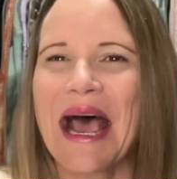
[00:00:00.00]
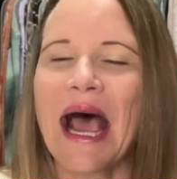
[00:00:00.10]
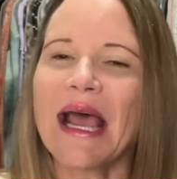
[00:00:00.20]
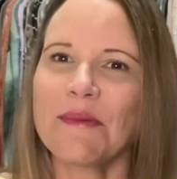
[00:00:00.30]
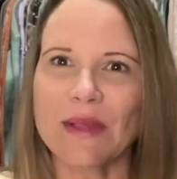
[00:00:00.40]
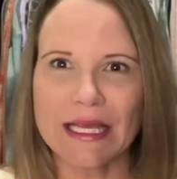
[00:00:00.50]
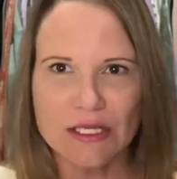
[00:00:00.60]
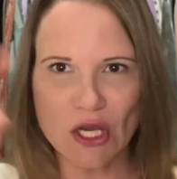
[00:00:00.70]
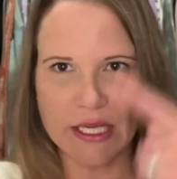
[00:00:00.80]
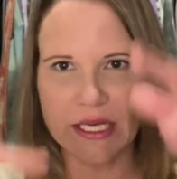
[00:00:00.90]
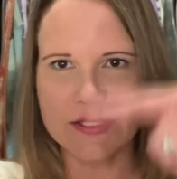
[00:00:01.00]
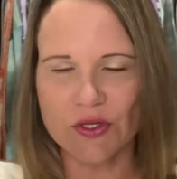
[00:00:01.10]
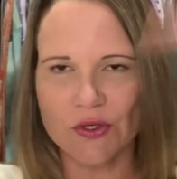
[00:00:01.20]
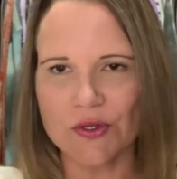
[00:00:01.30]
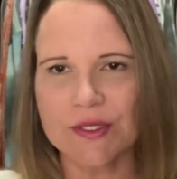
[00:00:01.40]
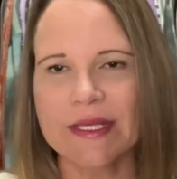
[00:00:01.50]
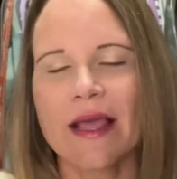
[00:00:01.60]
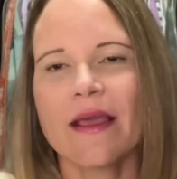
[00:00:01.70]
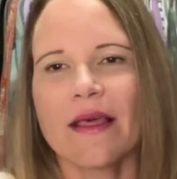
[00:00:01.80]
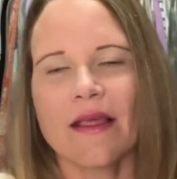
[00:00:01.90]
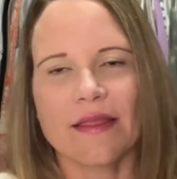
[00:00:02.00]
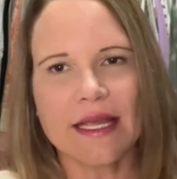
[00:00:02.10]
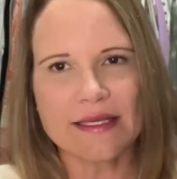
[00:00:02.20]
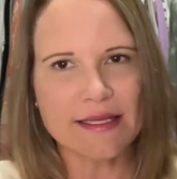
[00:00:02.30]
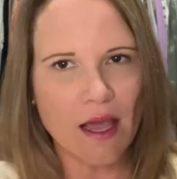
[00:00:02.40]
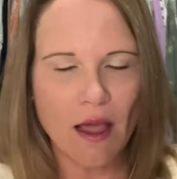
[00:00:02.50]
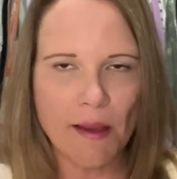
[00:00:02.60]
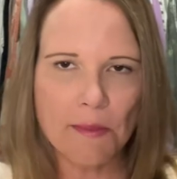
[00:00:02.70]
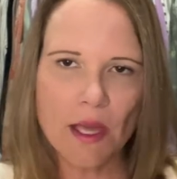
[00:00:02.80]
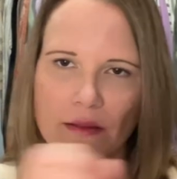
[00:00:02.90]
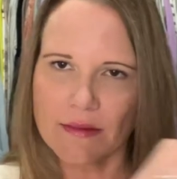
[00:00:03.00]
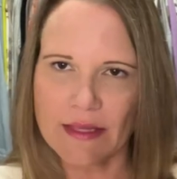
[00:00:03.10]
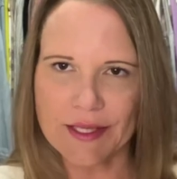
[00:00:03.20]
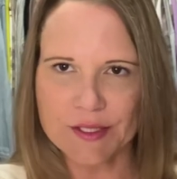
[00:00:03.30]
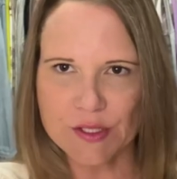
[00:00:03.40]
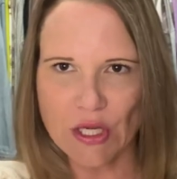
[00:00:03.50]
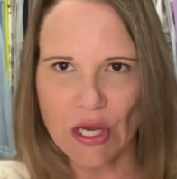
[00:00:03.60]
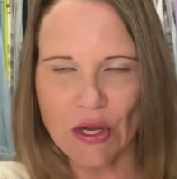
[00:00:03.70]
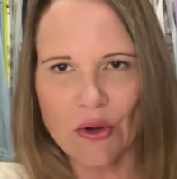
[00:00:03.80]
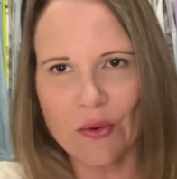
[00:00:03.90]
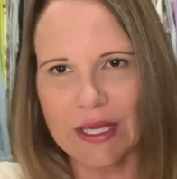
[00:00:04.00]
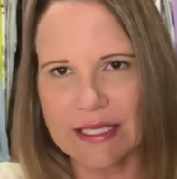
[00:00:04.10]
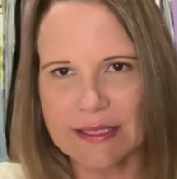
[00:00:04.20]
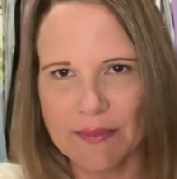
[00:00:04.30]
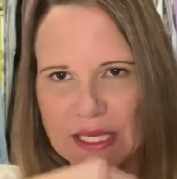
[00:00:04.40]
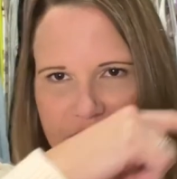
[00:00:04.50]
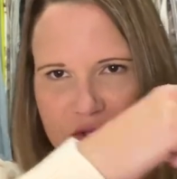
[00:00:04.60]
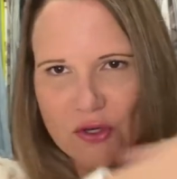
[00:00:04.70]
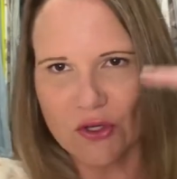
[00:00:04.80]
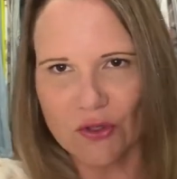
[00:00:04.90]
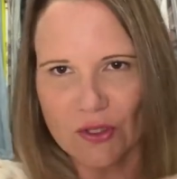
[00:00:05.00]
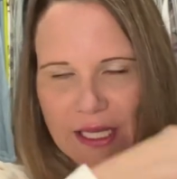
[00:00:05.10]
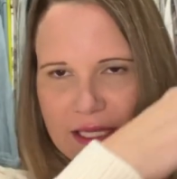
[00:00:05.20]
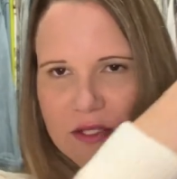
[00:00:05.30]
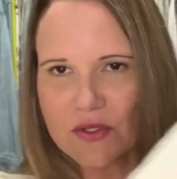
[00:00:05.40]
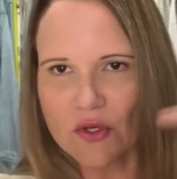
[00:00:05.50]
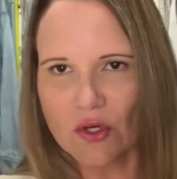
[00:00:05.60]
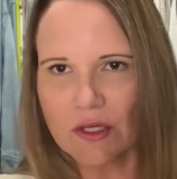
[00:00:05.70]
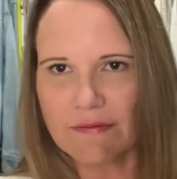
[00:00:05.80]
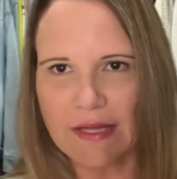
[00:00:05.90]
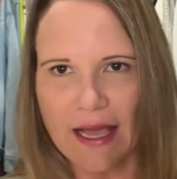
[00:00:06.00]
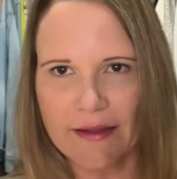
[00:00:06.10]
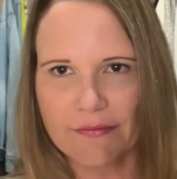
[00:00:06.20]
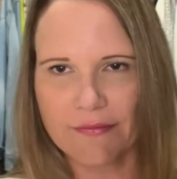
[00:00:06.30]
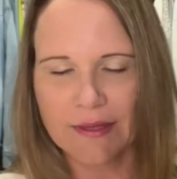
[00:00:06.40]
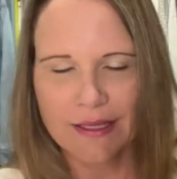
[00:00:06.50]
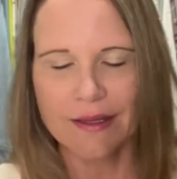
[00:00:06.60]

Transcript: I'm like talking in circles. Things come, things go. It's a big circle, like the circle of life.